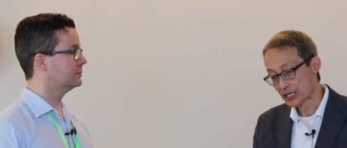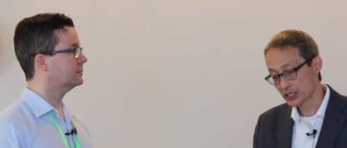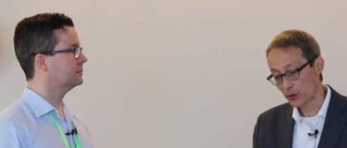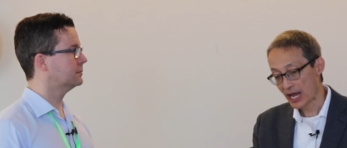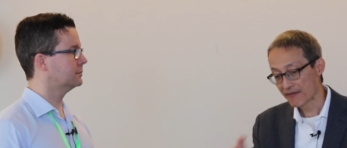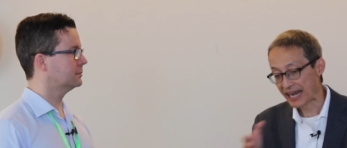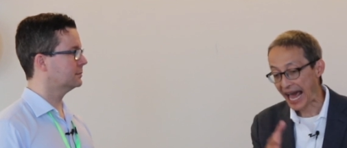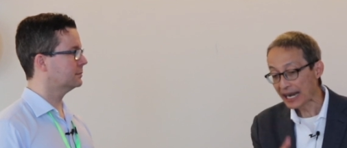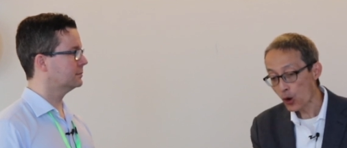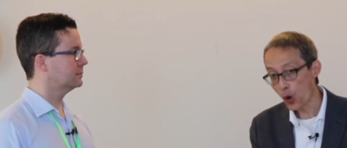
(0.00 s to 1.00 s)
Speaker 1: So we have an
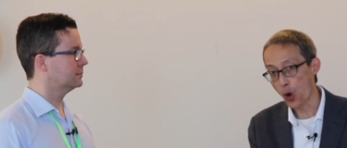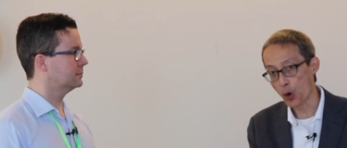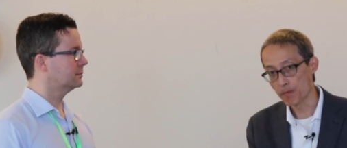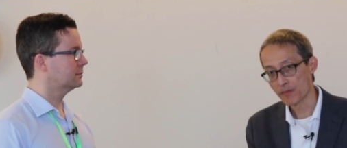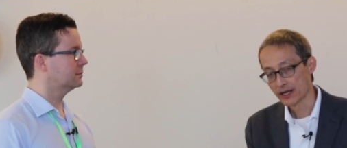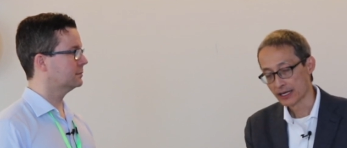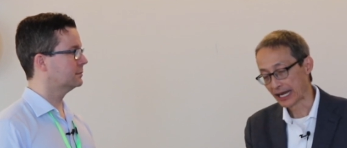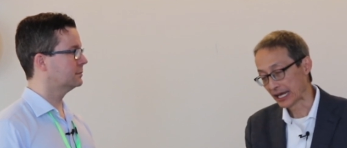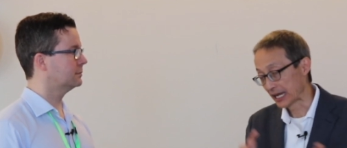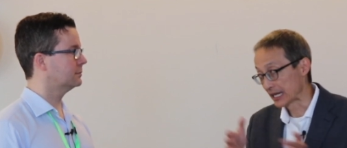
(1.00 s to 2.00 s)
at home
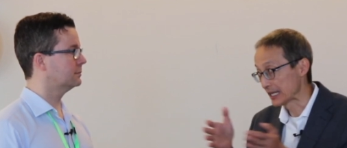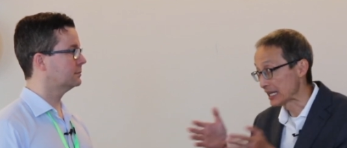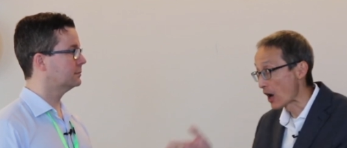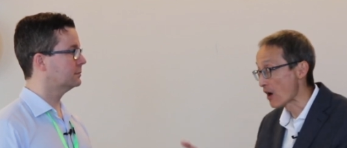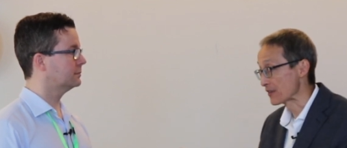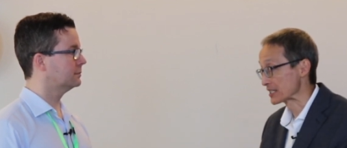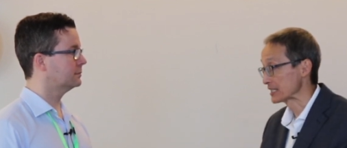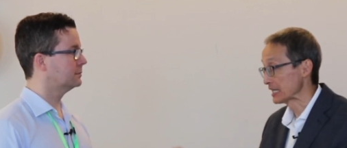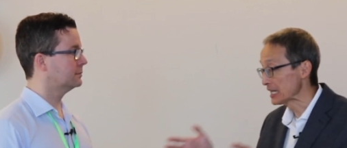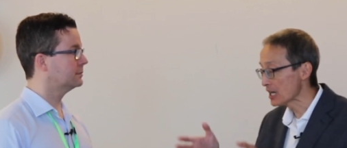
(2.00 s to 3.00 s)
and
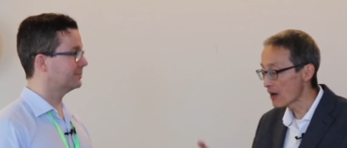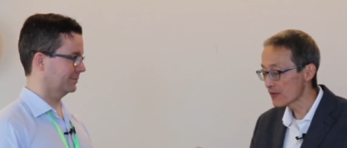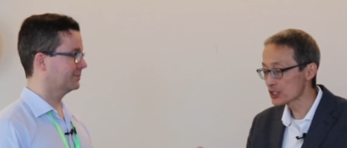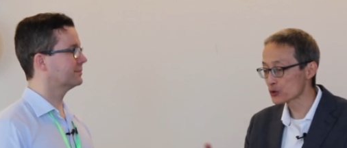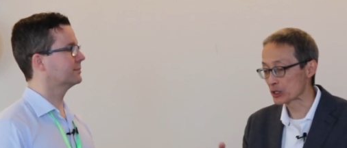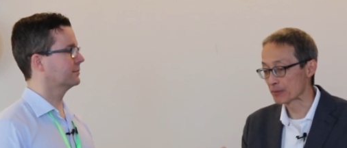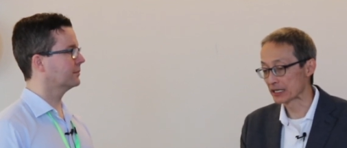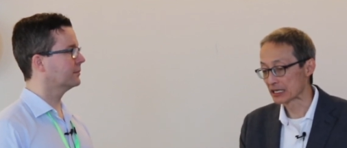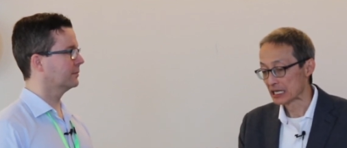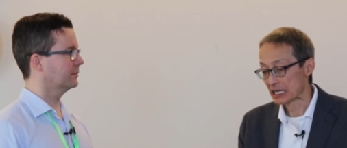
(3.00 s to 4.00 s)
in-office. The in-office
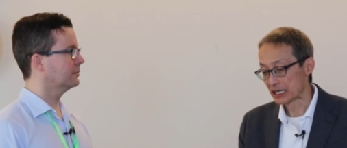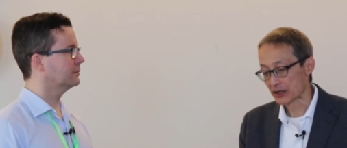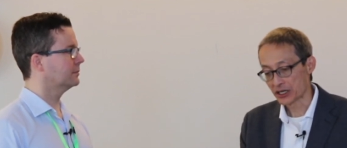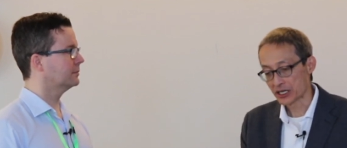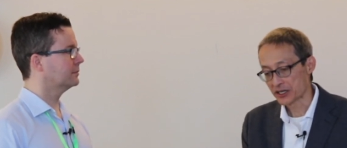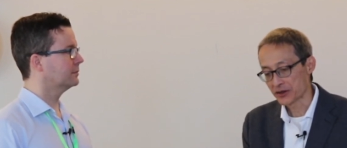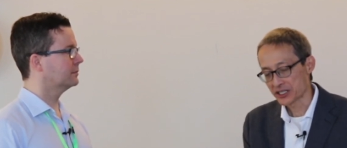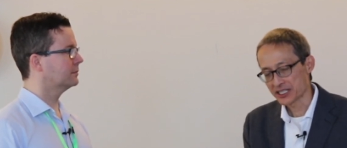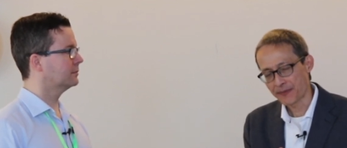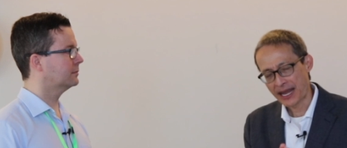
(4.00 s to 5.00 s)
treatment
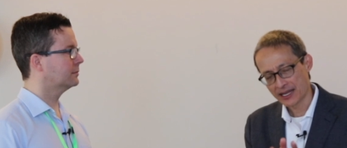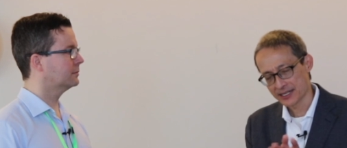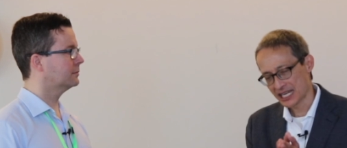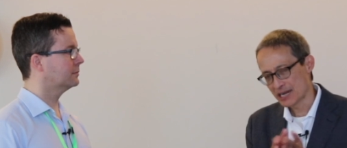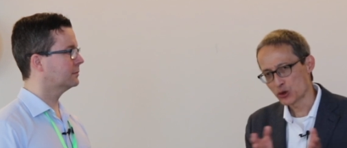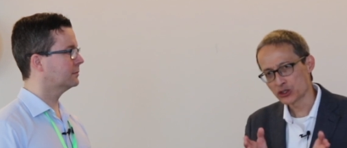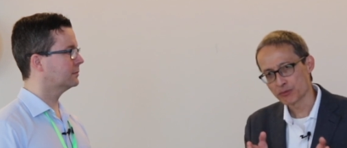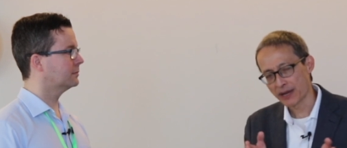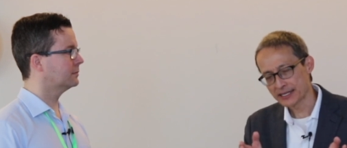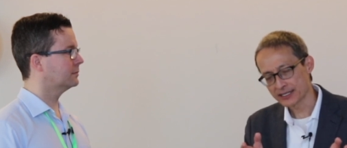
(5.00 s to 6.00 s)
is, able
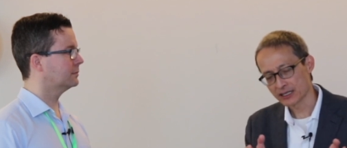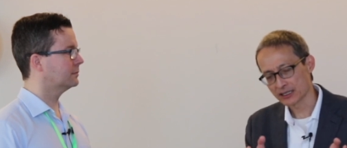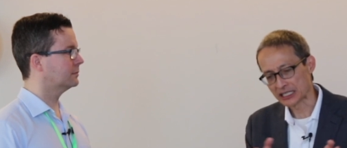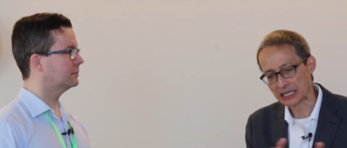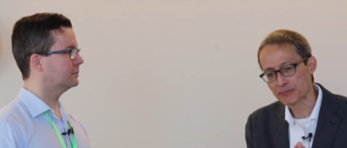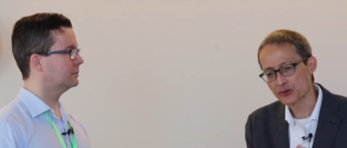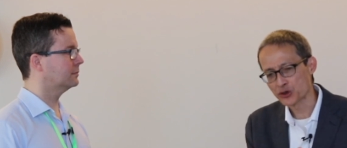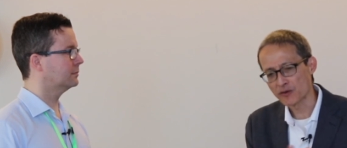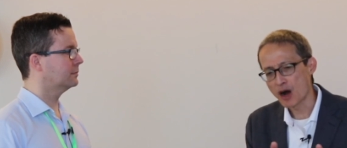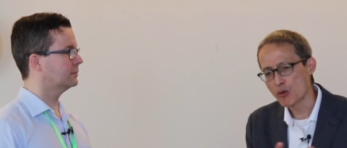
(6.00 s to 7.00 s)
to basically
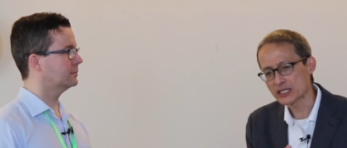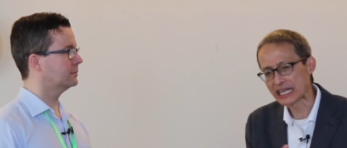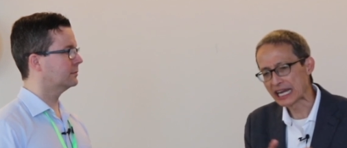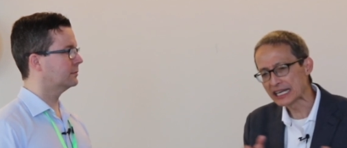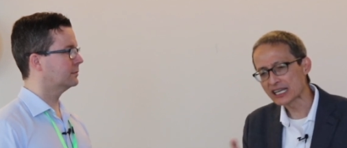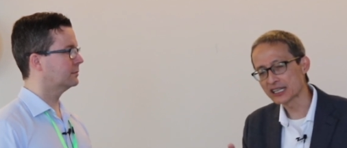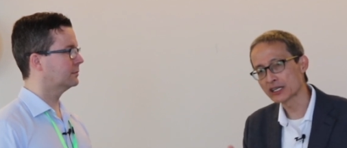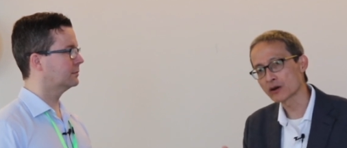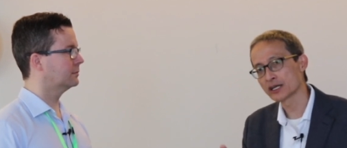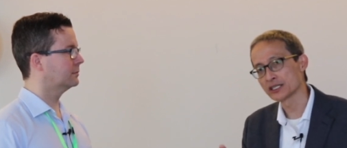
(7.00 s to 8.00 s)
improve almost any
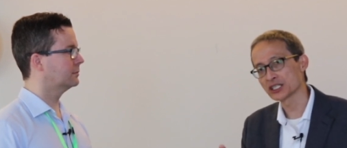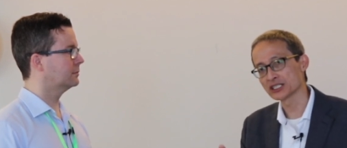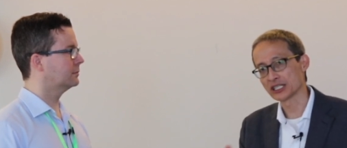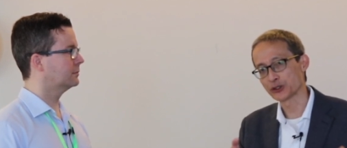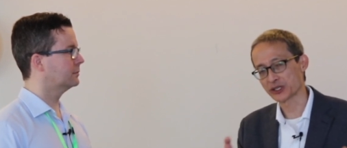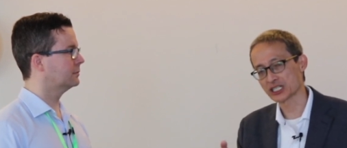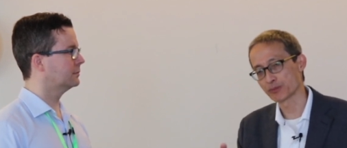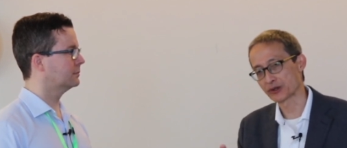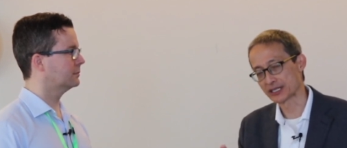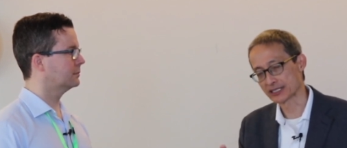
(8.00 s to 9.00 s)
clinical condition that you're
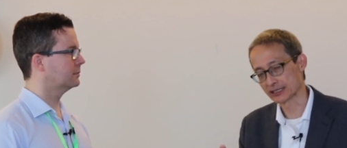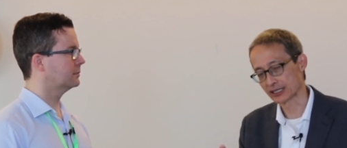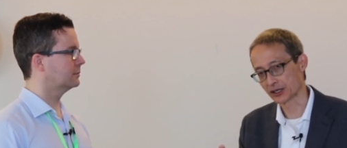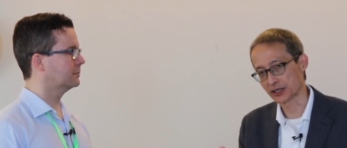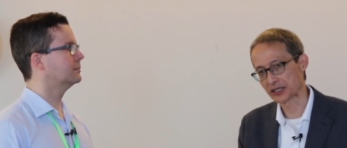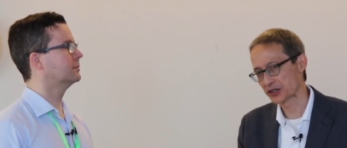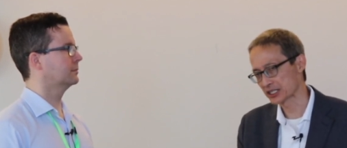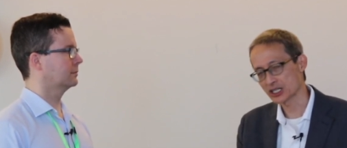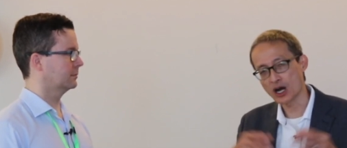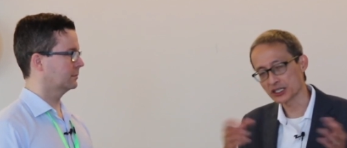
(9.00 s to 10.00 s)
experiencing there. And
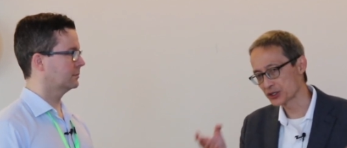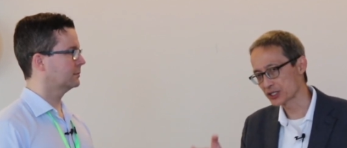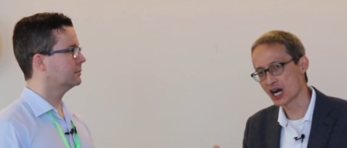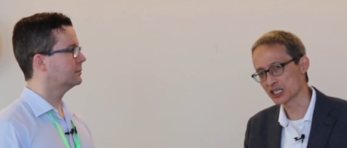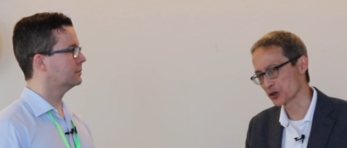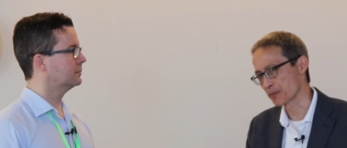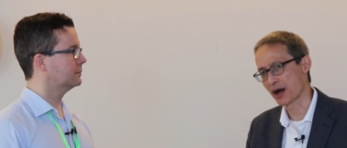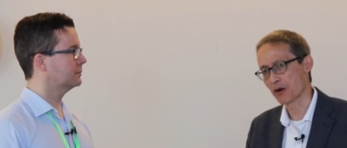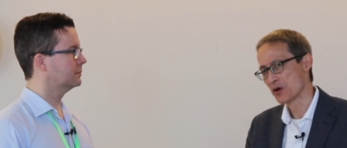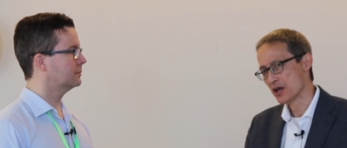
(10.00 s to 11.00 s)
you can talk to your doctor
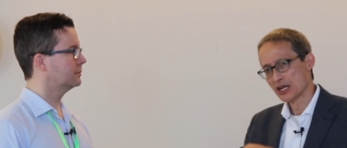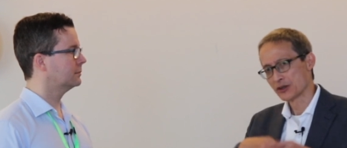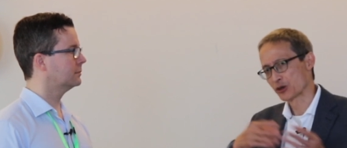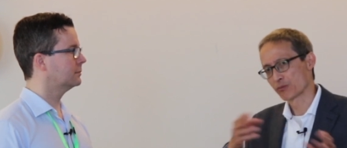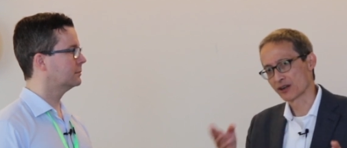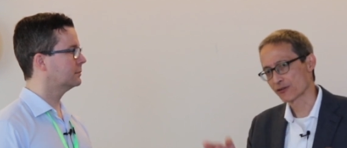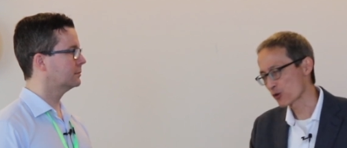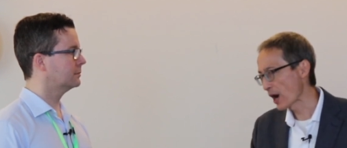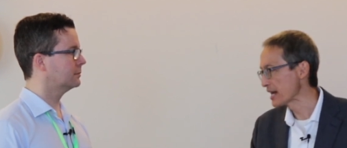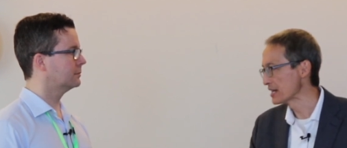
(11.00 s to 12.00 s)
about your
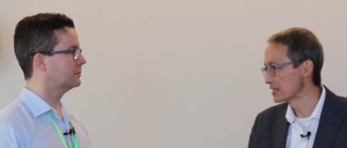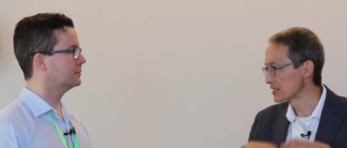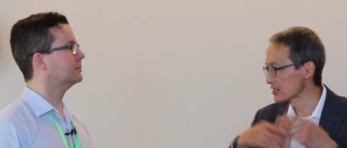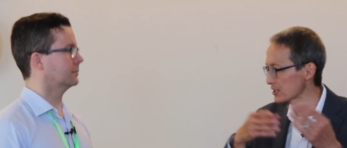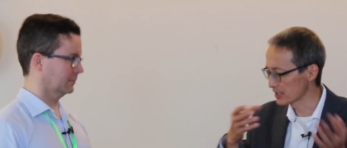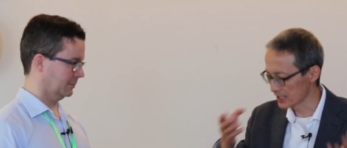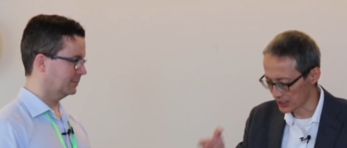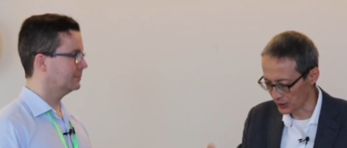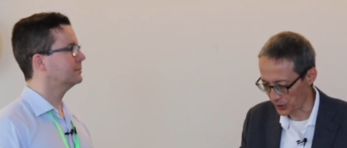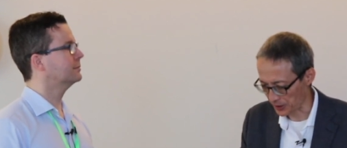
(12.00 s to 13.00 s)

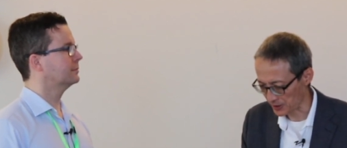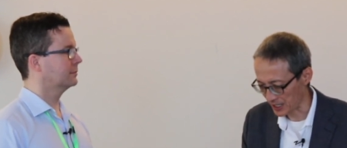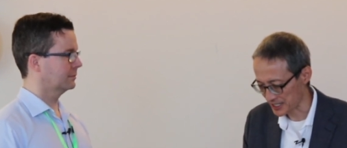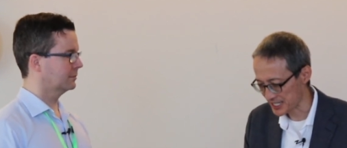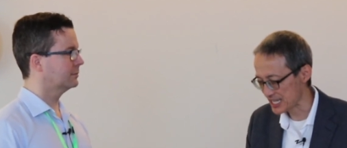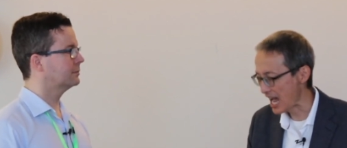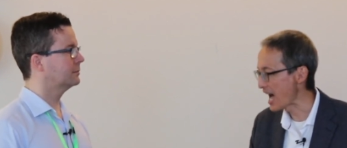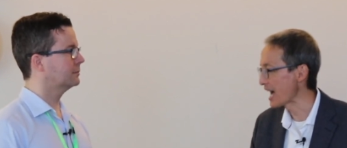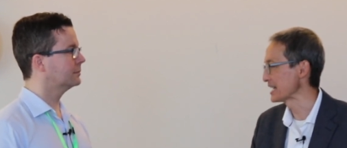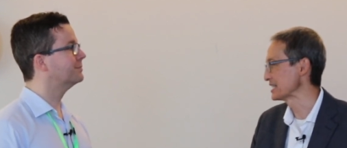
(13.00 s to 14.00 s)
blepharitis, your uh,
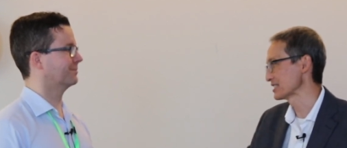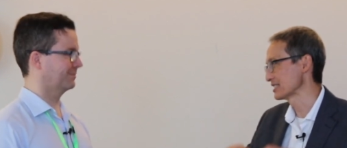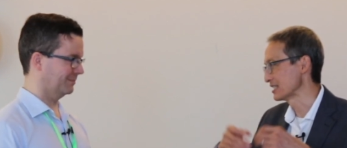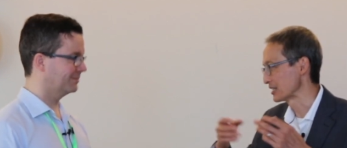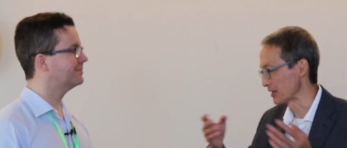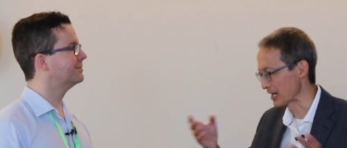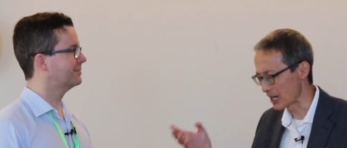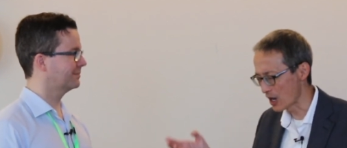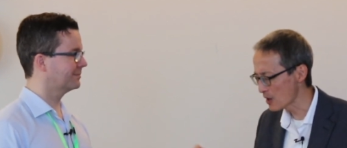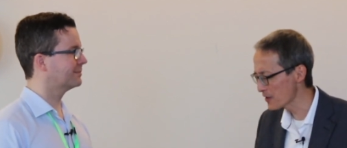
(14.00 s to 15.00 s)
styes, you know,
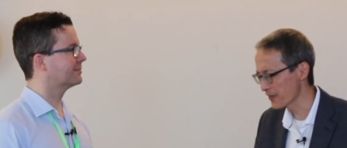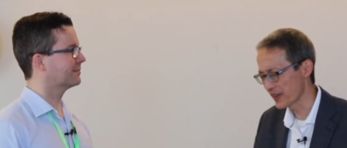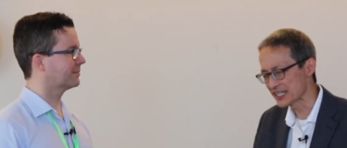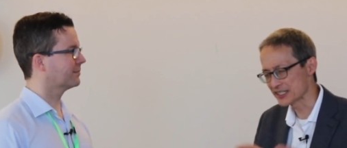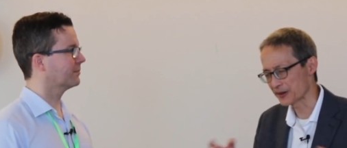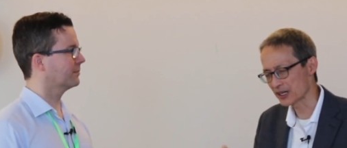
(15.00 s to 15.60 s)
and all of the things that are